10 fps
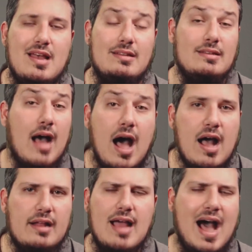
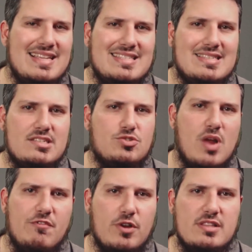non ISIS
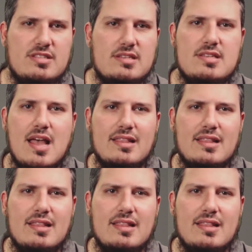references,